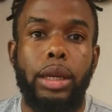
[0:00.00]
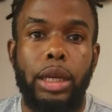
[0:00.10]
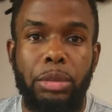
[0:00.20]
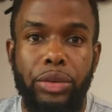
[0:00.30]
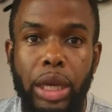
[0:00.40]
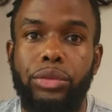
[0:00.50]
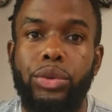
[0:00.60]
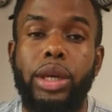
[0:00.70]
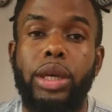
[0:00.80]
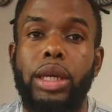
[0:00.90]
Number five, you
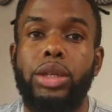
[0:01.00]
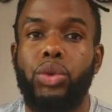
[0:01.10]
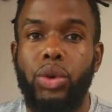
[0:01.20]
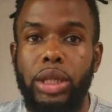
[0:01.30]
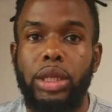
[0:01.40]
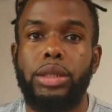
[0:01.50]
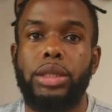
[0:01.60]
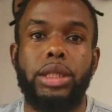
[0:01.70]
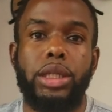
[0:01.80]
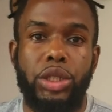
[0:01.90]
can get Rwandan
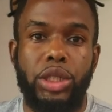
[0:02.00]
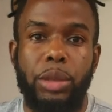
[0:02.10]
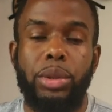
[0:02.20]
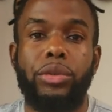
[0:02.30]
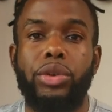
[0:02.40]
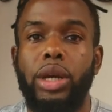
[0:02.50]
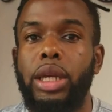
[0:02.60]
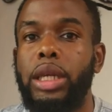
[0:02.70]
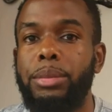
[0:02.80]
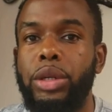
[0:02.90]
citizenship if you are
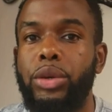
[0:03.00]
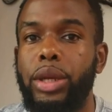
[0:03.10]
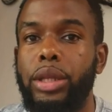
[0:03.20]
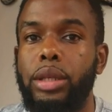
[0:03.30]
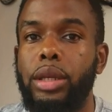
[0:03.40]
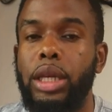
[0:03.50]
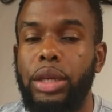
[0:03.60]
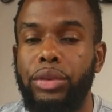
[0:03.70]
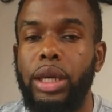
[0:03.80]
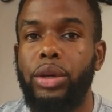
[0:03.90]
an immigrant
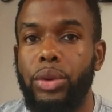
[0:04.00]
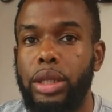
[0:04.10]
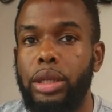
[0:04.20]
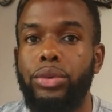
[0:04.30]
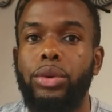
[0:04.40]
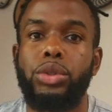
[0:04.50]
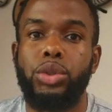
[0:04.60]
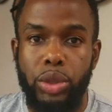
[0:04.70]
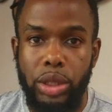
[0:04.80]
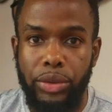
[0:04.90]
living in Rwanda for
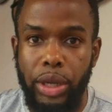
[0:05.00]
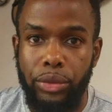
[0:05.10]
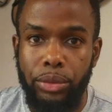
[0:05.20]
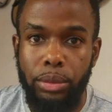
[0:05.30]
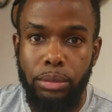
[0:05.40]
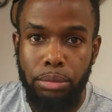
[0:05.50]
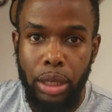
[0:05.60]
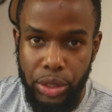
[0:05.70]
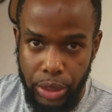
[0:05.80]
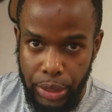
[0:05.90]
25
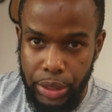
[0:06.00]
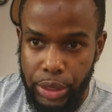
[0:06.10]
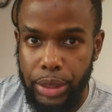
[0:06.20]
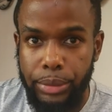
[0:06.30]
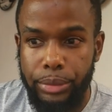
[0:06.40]
plus years.